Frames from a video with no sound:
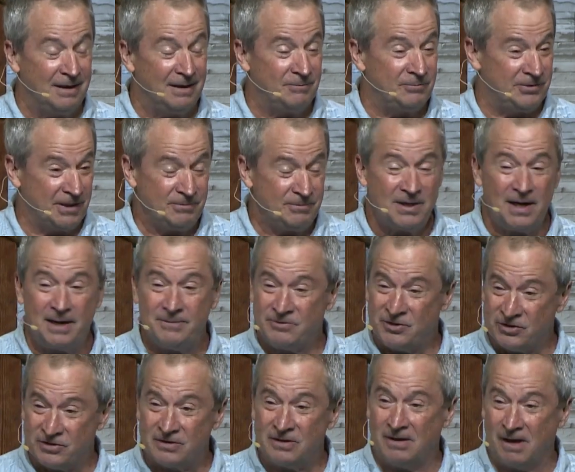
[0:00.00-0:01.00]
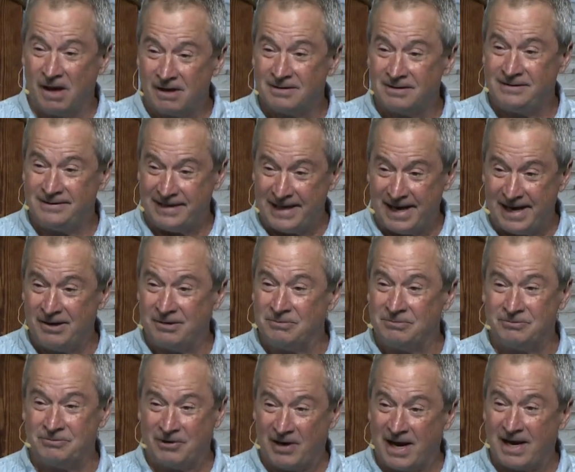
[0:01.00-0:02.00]
Sometimes just a knockdown,
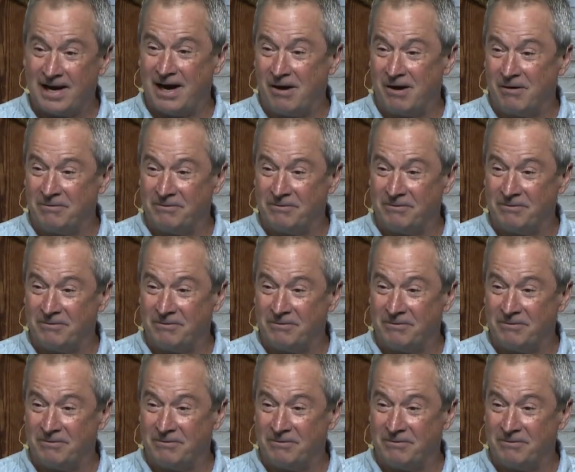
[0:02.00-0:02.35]
drag out